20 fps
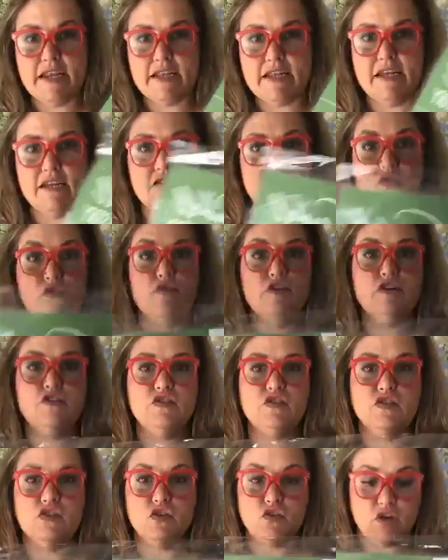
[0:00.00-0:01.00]
18, so
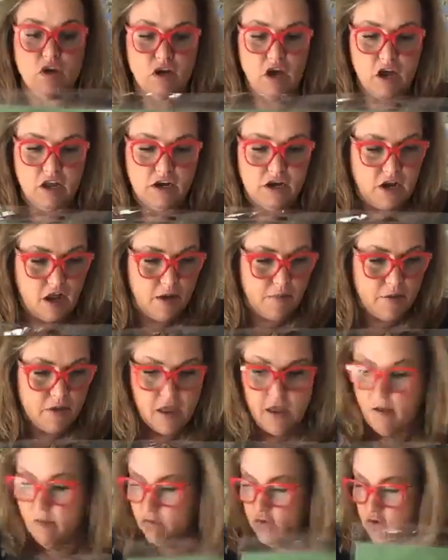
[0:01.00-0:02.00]
versatile. You can cut it
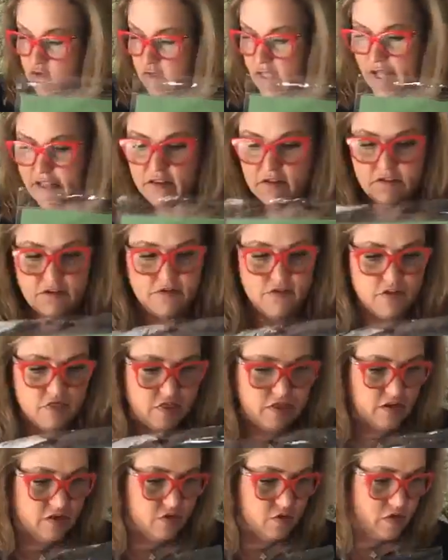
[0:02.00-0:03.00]
up, do lots of
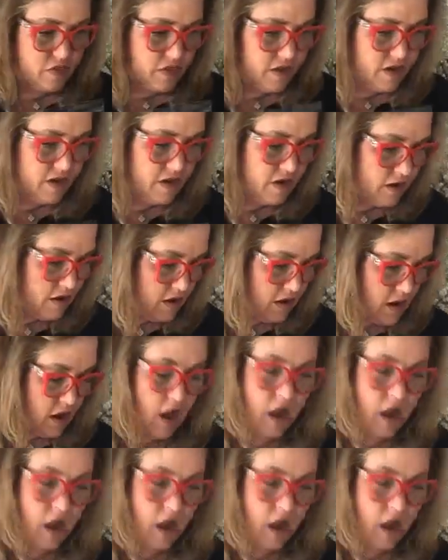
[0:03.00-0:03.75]
different things with it.